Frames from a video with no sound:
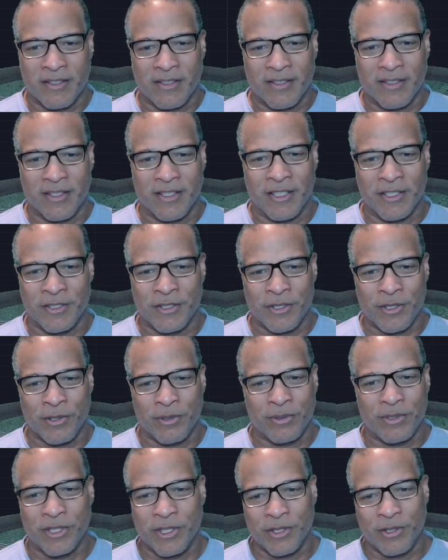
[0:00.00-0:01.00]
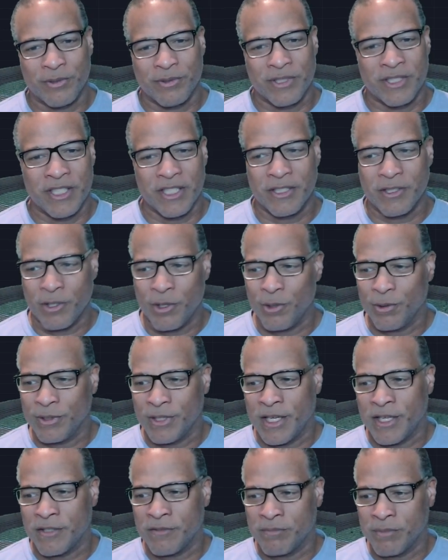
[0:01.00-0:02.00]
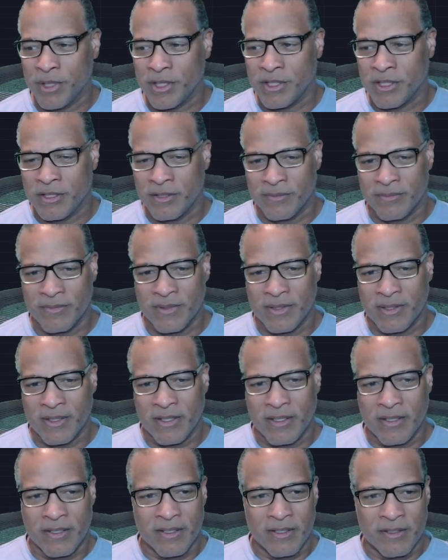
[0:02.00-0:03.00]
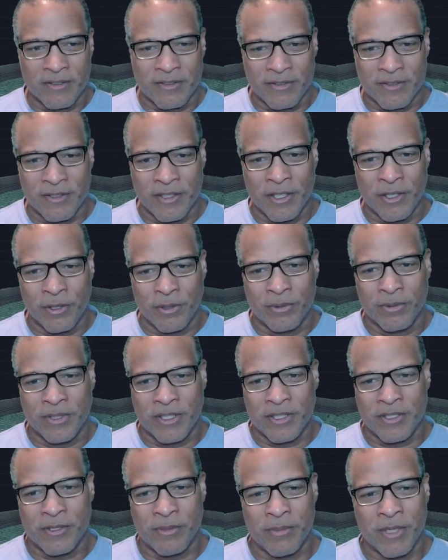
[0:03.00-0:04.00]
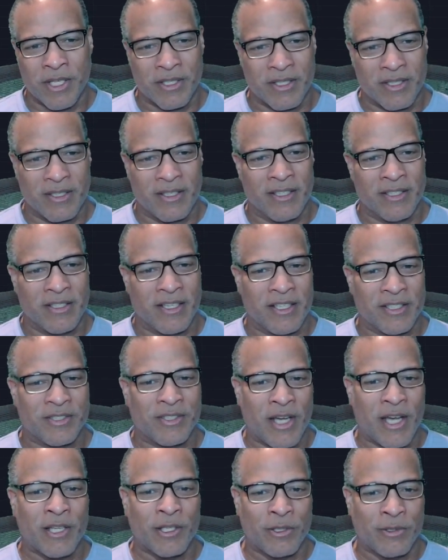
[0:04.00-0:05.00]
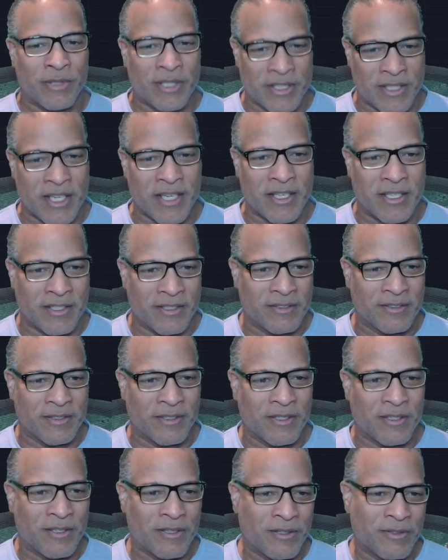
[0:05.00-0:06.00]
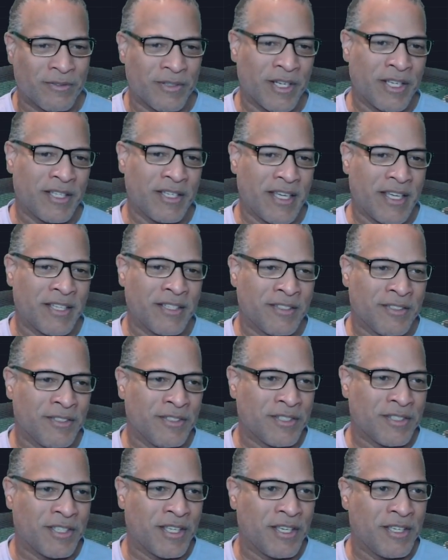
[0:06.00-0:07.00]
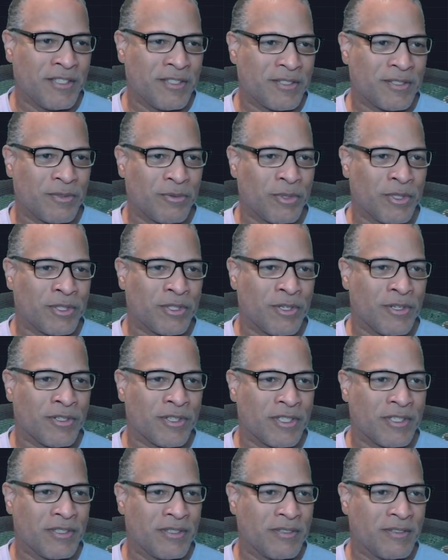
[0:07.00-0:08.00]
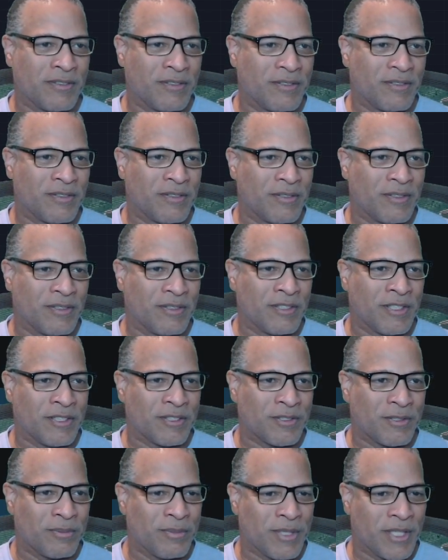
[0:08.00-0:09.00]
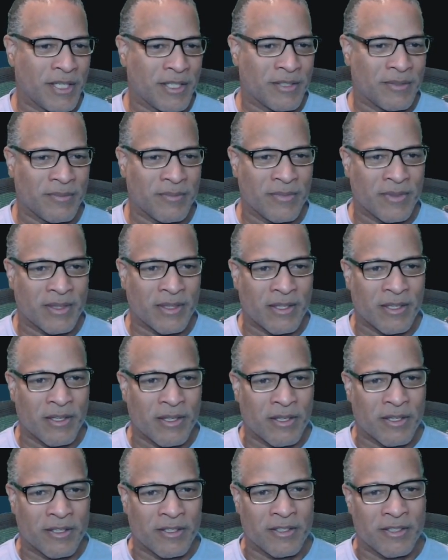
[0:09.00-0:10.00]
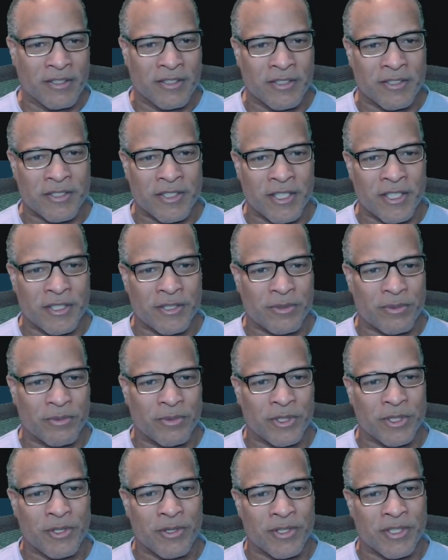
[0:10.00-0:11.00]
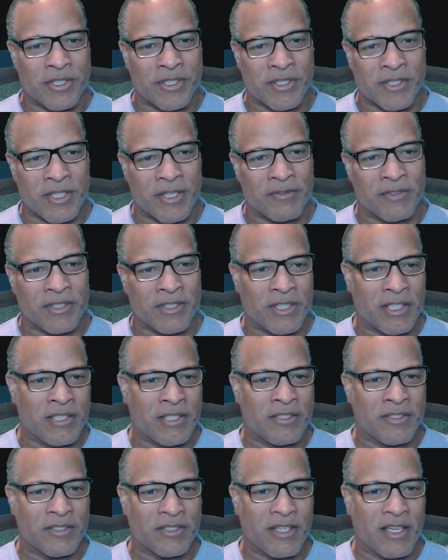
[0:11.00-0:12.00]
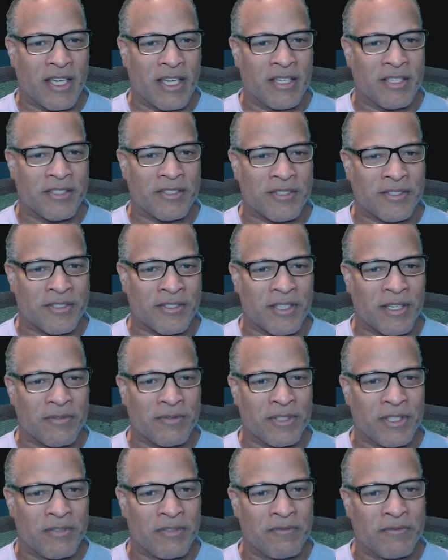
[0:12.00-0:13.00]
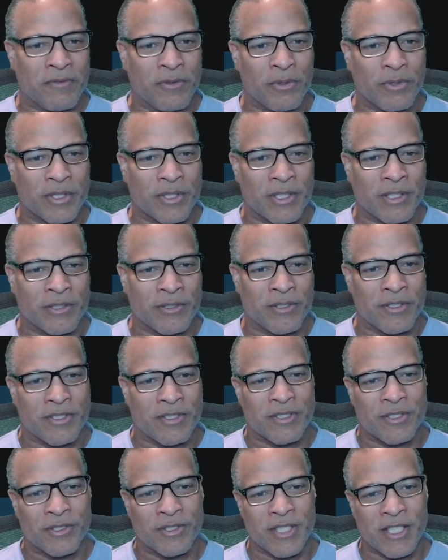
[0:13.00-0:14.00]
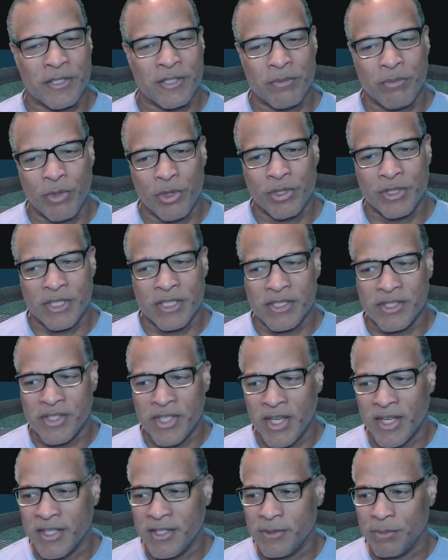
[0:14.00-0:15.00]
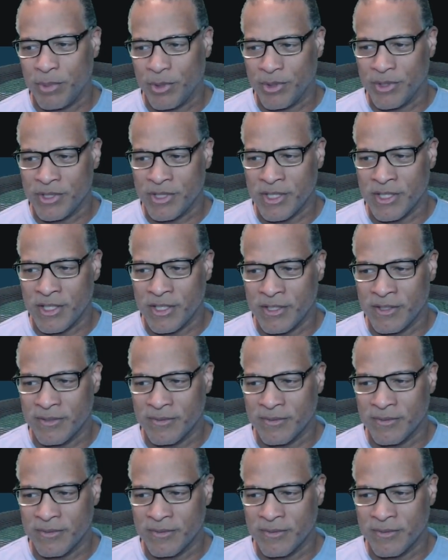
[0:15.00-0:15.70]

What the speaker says: And so you don't need a whole lot of money, to make a dollar a day, right? And in this case, we're talking, let's go back. In this case, we're talking 7 days, and it's $74. So that's more than 10 per day,